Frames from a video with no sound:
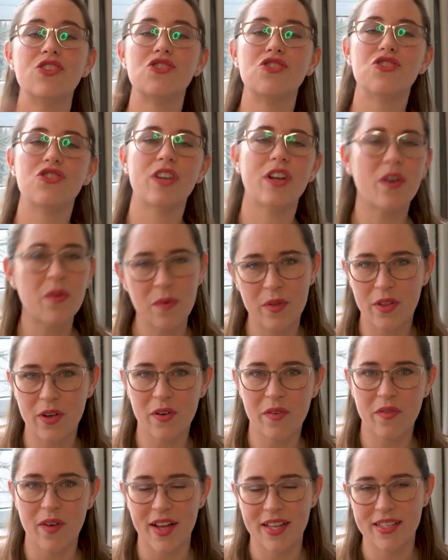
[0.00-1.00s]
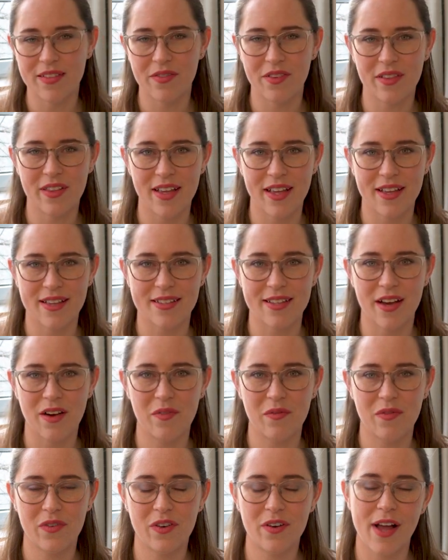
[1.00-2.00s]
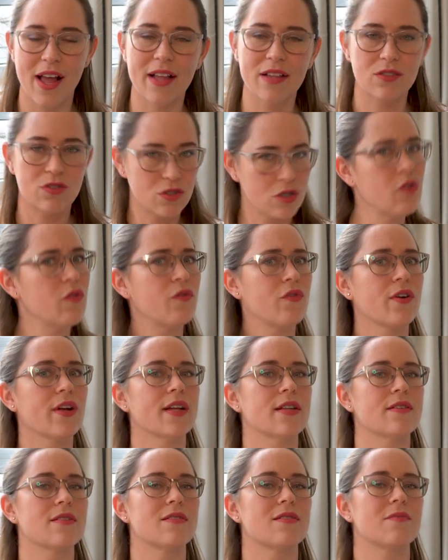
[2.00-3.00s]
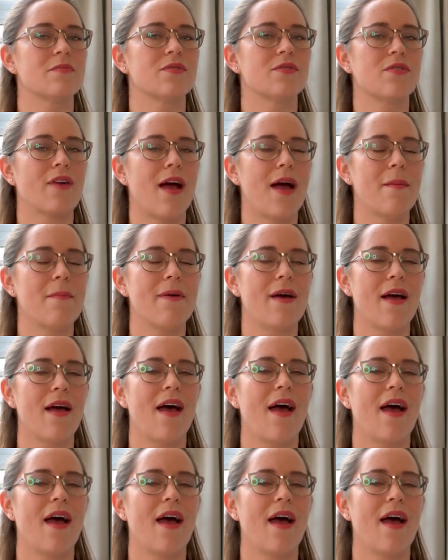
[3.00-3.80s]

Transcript: share it with your friends if you think it's helpful, and don't forget to subscribe,